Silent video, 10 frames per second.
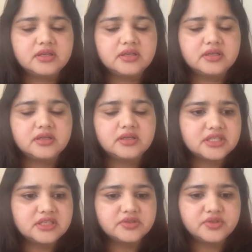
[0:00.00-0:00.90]

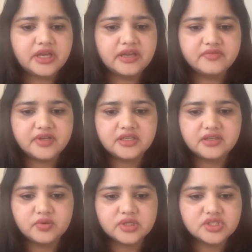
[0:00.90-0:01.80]
Christine, do you have any
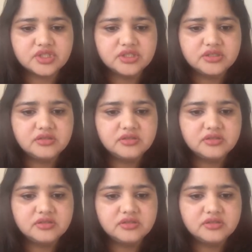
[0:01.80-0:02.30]
question?